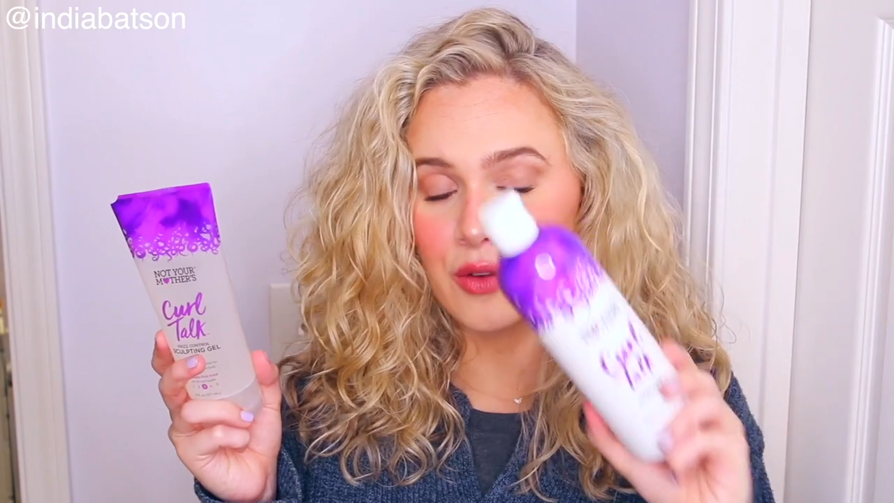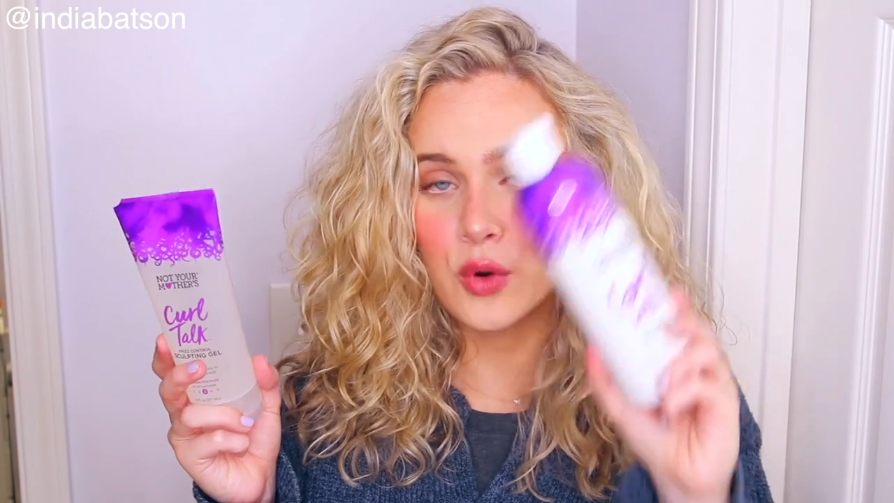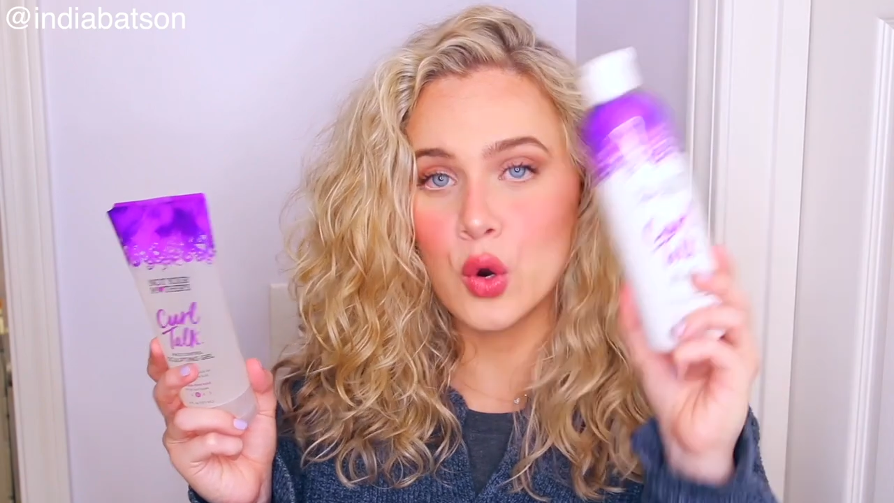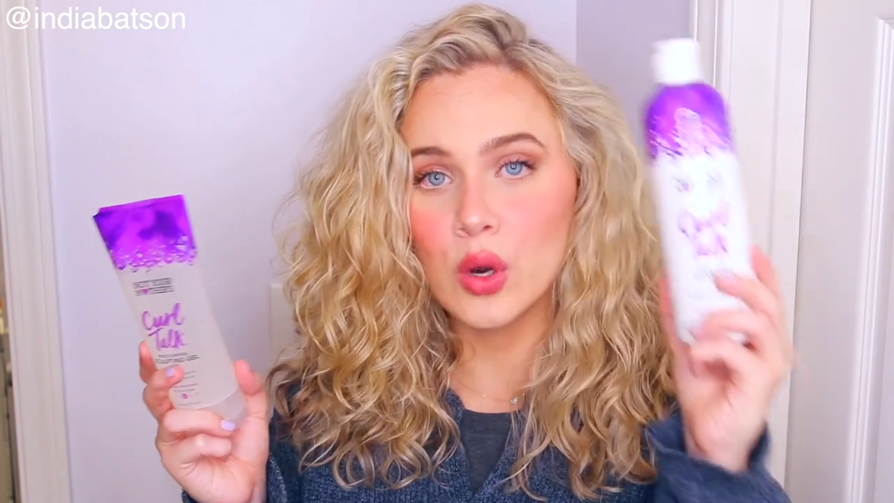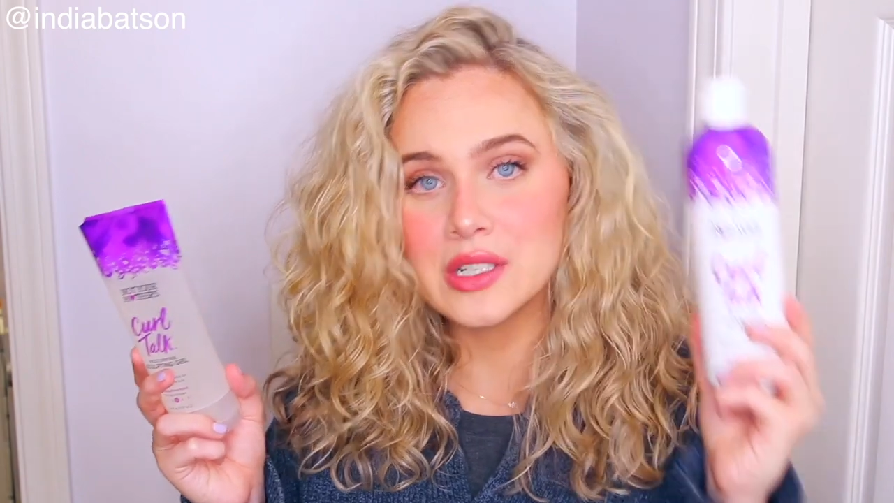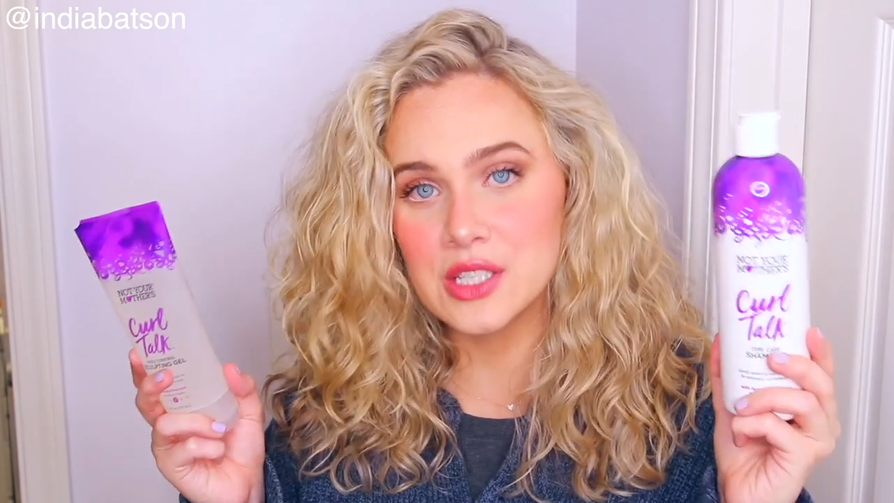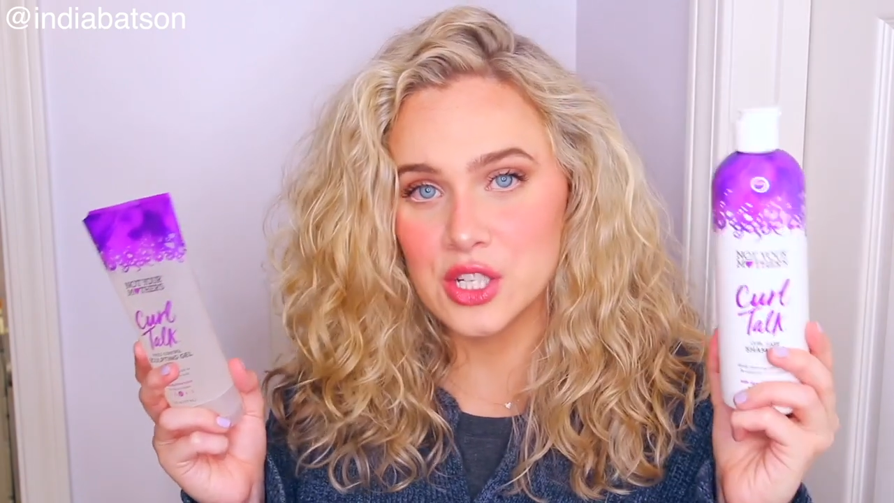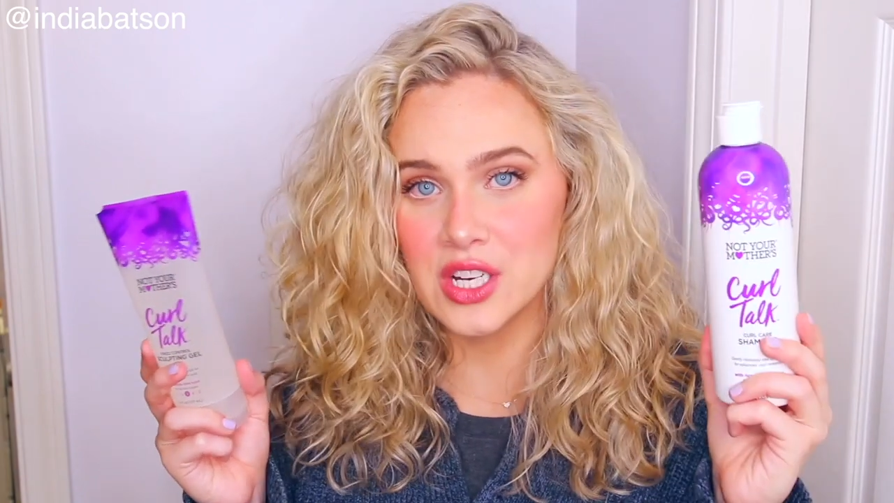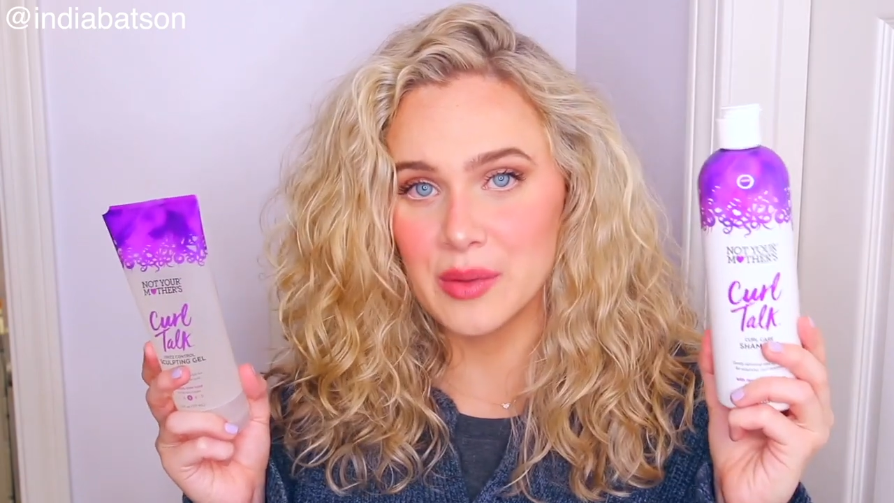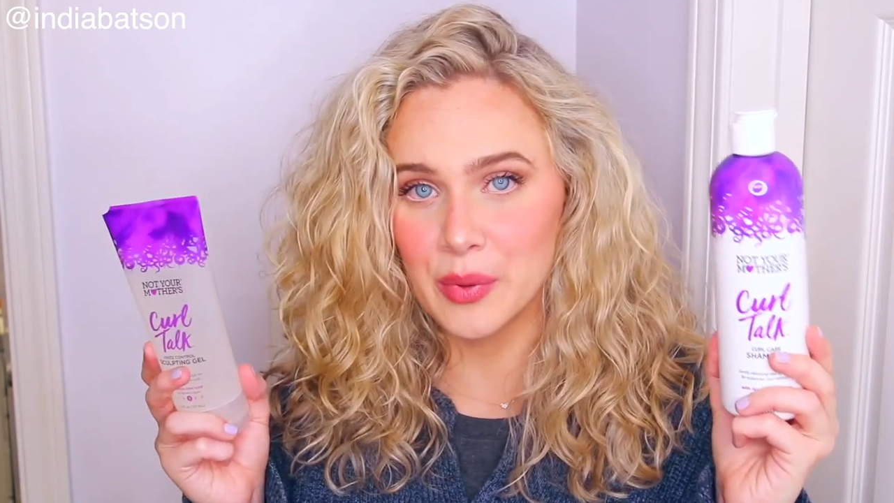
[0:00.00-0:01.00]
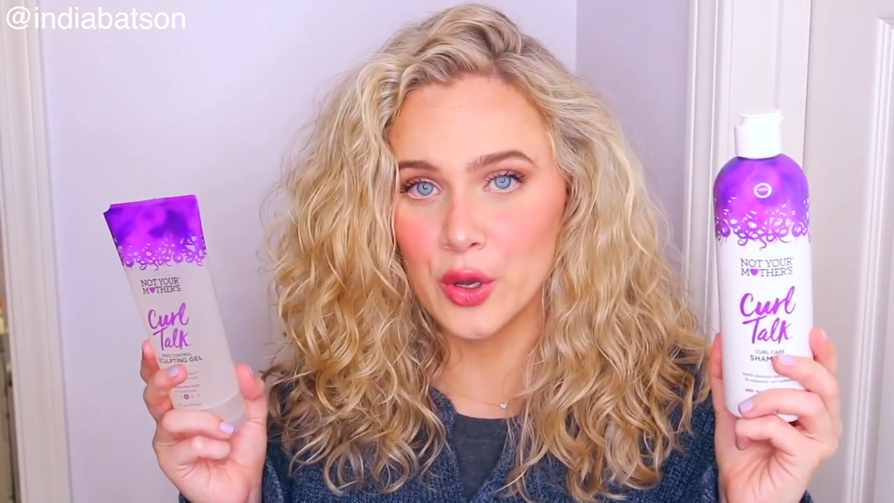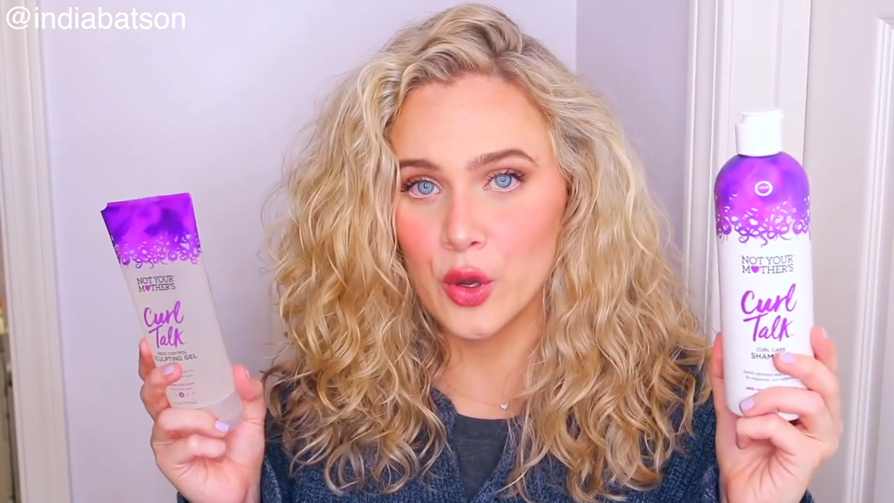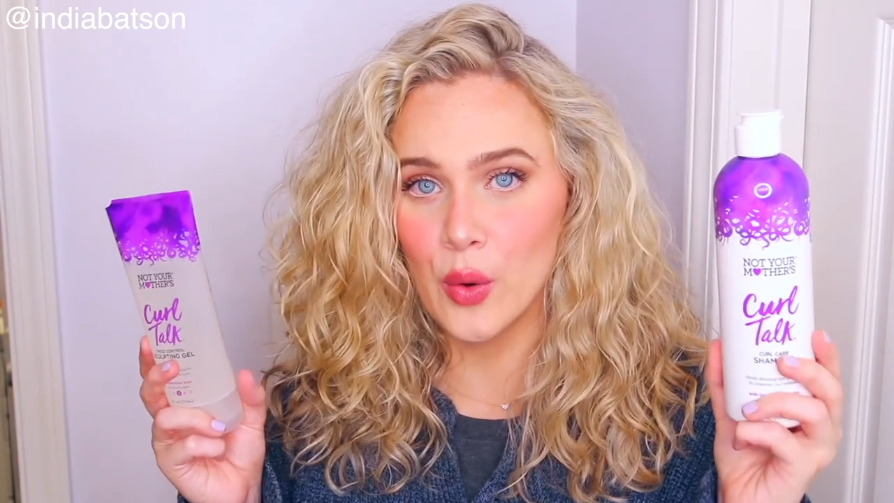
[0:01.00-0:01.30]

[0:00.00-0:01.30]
of course, the shampoo.